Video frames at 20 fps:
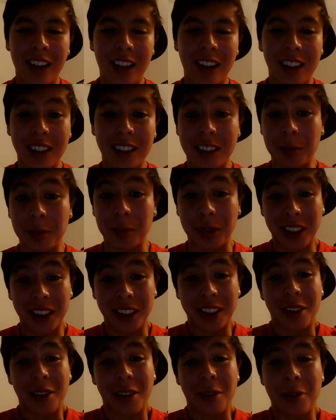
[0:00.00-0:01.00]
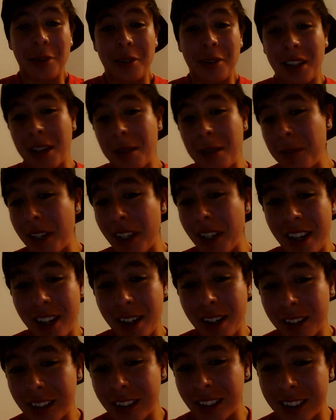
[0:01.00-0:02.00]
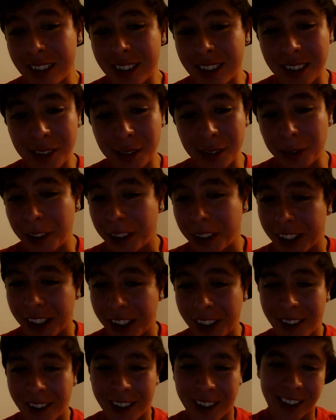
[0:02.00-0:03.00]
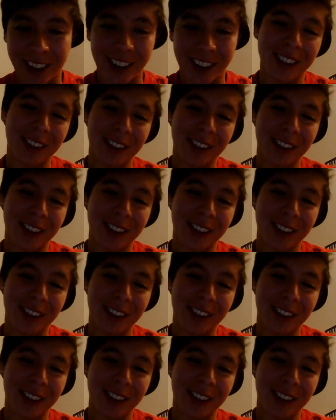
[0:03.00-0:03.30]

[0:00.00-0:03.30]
I guess I'm getting a new name tag that says Ricky on it,